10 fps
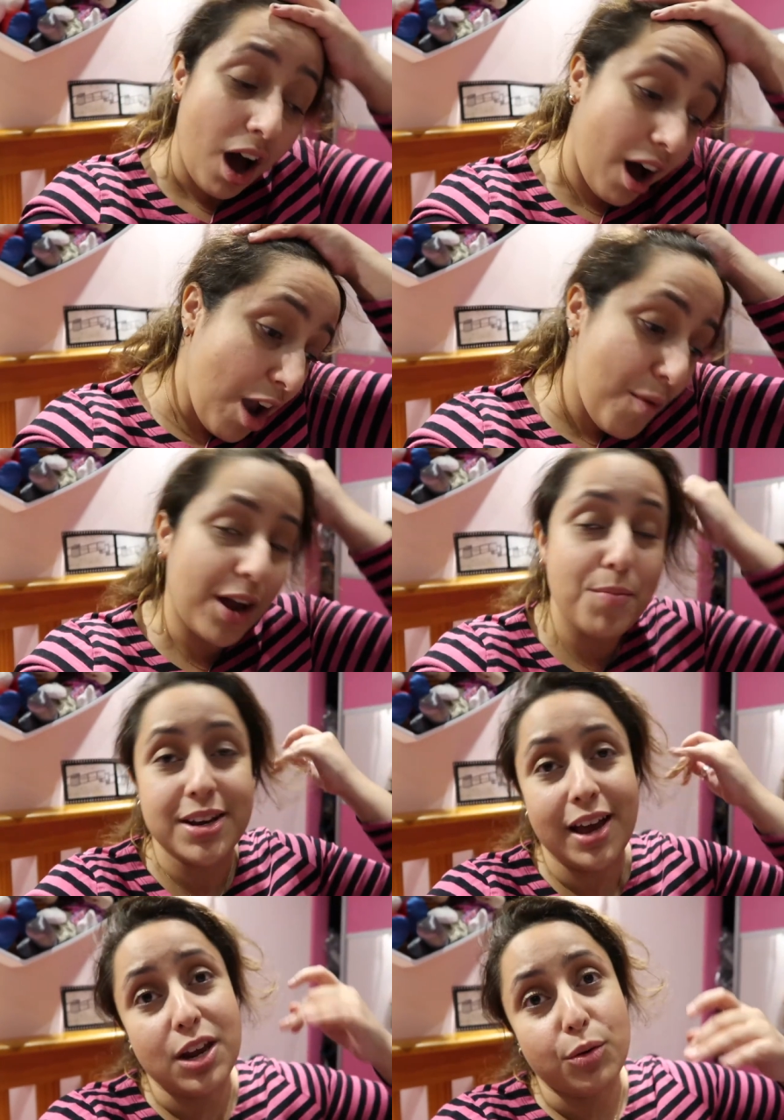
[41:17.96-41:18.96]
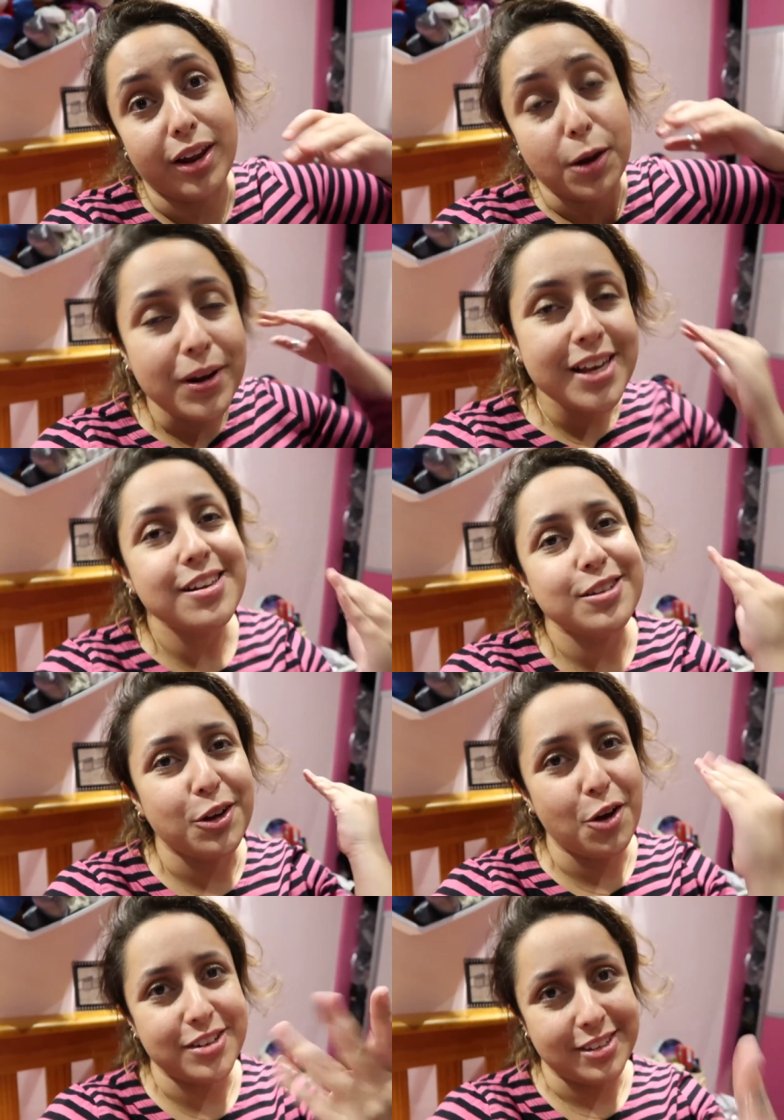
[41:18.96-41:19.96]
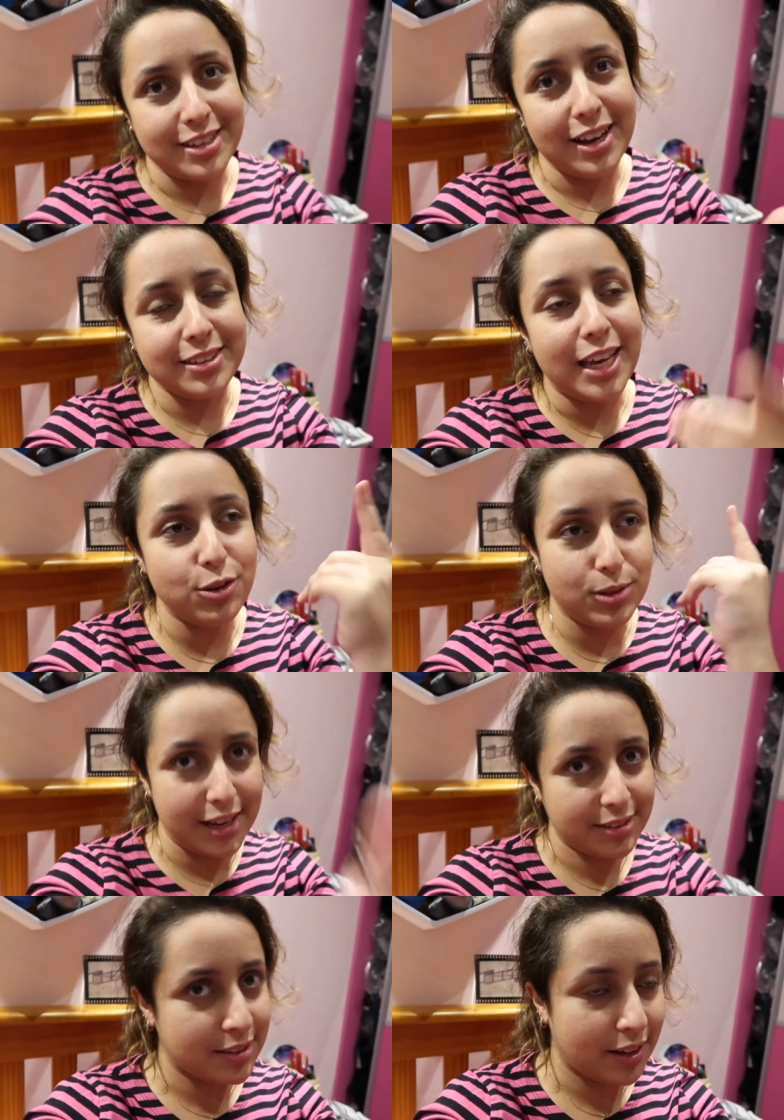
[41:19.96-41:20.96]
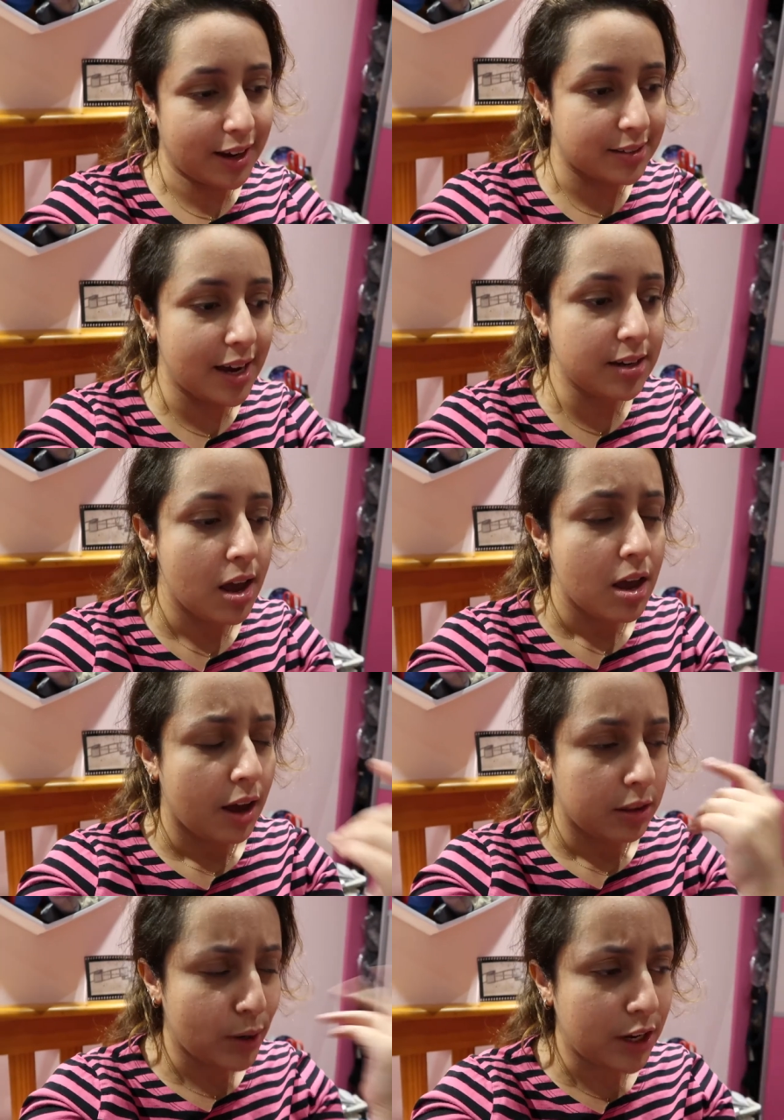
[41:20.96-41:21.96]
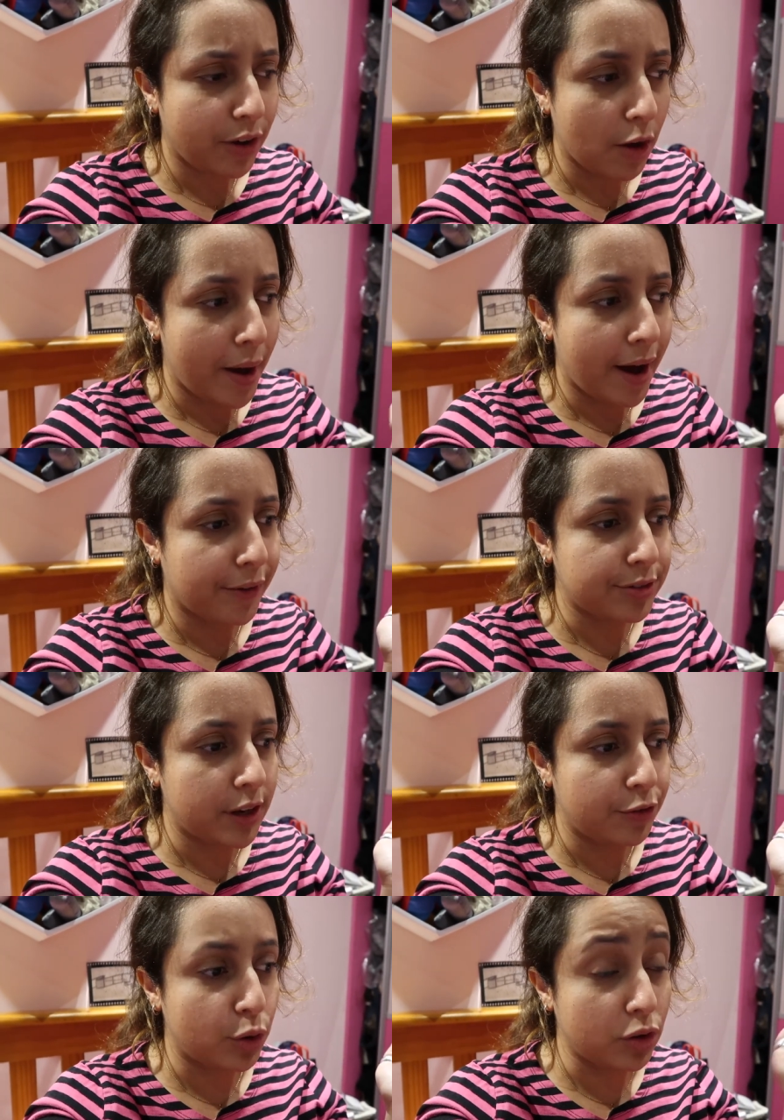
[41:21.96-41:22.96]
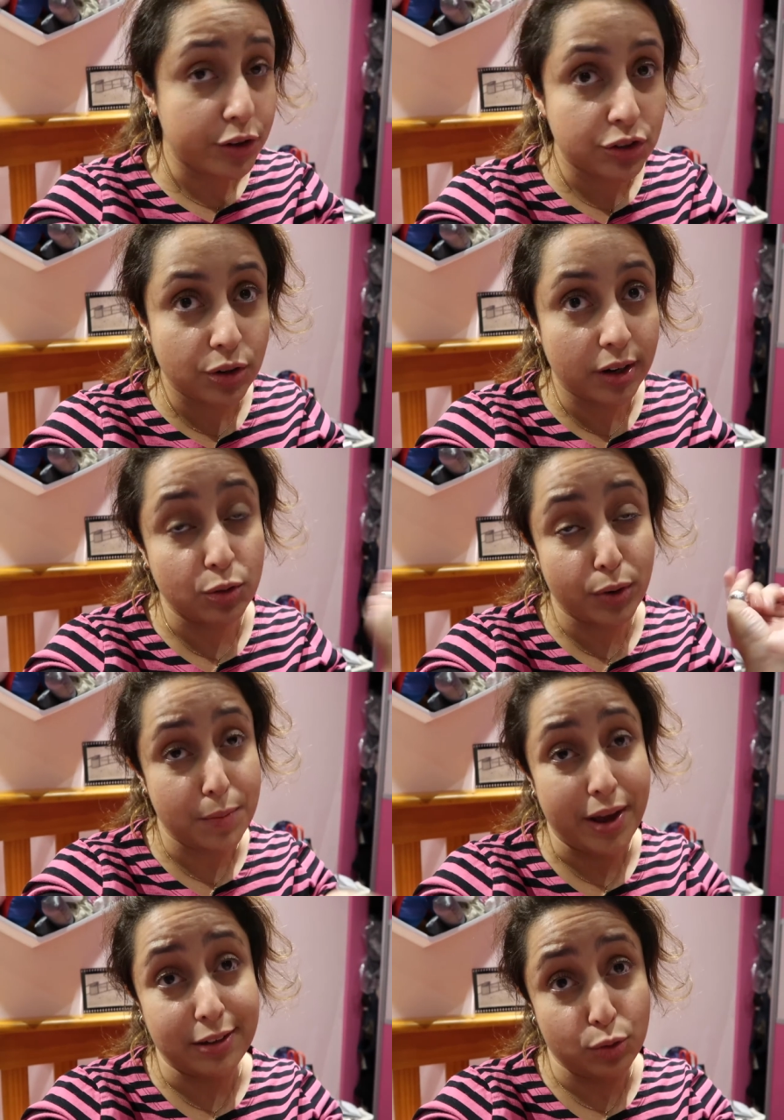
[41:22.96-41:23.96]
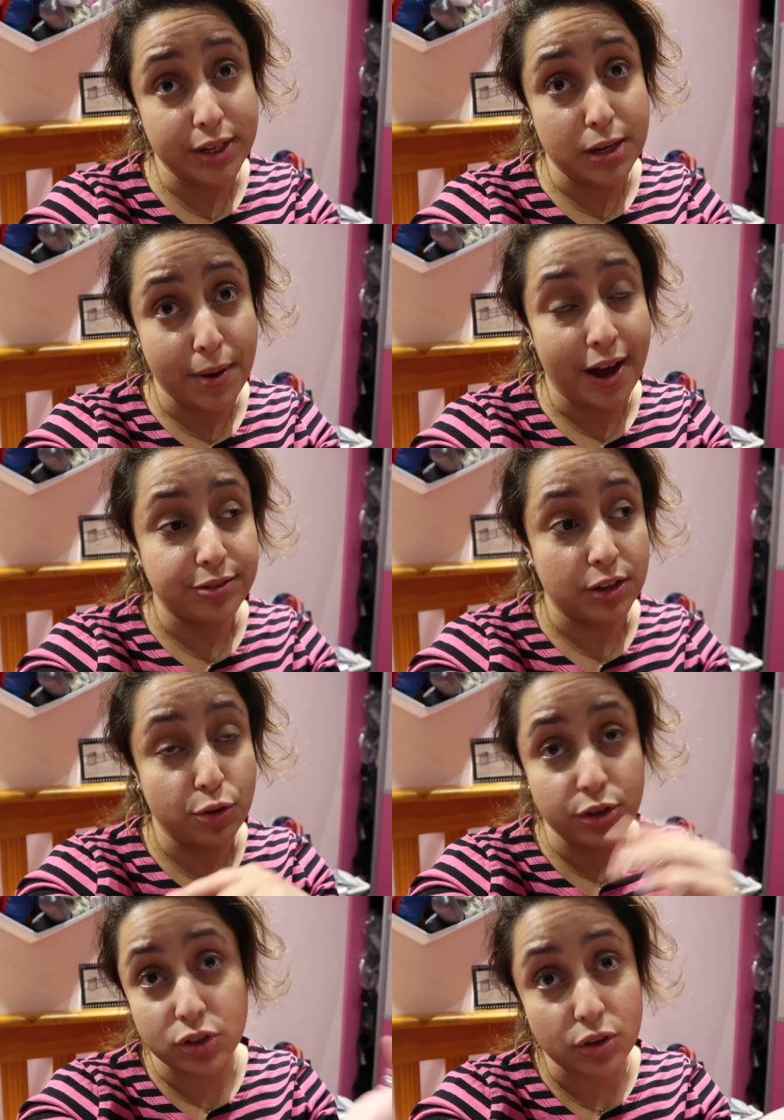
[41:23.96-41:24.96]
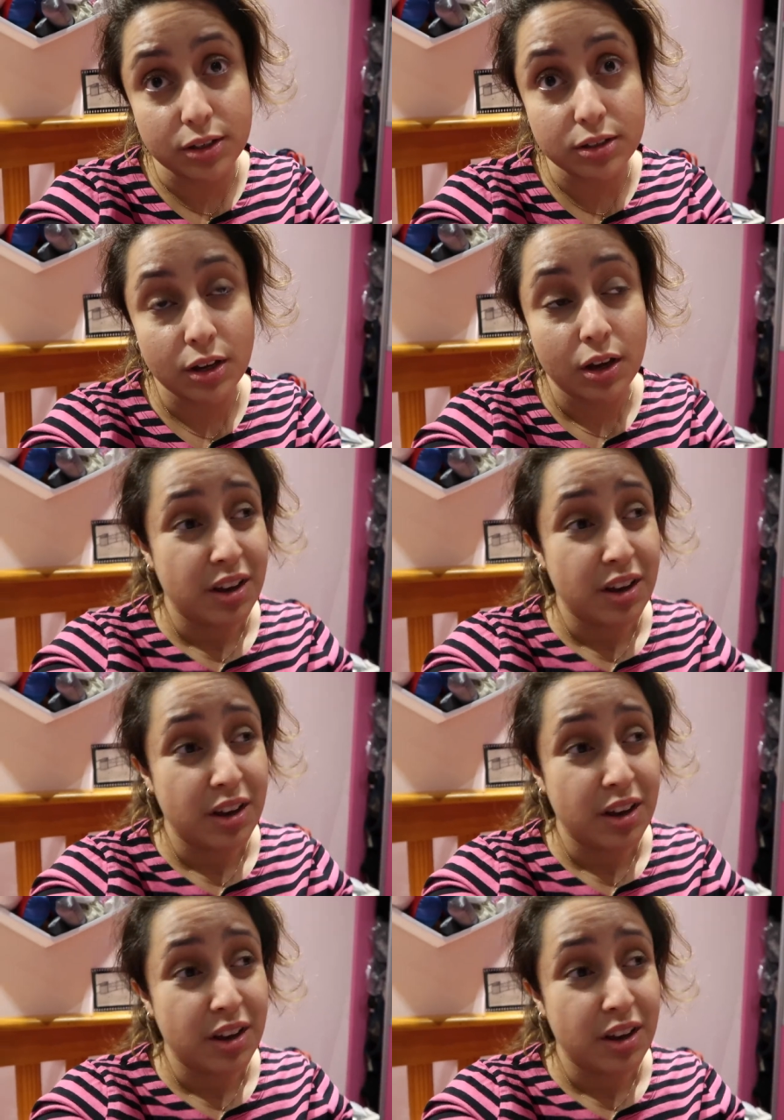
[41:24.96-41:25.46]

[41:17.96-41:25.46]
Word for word: I recommend it anyway. Like, please go and see it. They do day seats, like I said, £25 if you're not a student, and £20 if you're a student.